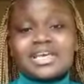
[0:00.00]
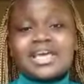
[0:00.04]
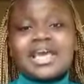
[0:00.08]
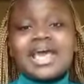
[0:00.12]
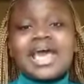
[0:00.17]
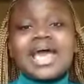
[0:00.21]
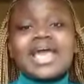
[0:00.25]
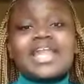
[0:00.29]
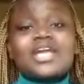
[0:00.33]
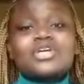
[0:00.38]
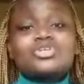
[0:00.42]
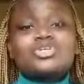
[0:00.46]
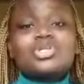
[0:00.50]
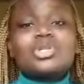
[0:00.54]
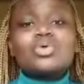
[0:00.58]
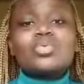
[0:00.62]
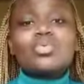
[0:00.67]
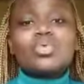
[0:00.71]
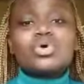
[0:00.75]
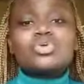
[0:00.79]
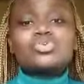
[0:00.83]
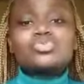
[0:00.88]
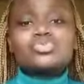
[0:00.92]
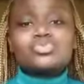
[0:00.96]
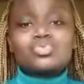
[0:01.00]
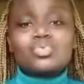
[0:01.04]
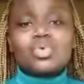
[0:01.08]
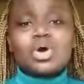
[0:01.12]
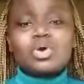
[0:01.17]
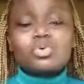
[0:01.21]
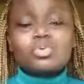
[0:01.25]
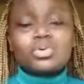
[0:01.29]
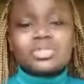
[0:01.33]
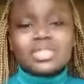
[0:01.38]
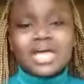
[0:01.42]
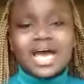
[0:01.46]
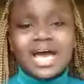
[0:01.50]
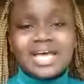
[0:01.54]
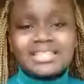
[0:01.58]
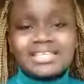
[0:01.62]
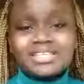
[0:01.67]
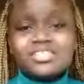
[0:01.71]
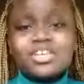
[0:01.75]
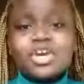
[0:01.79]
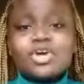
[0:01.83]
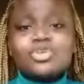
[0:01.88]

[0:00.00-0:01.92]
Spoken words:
and actually wants to work with others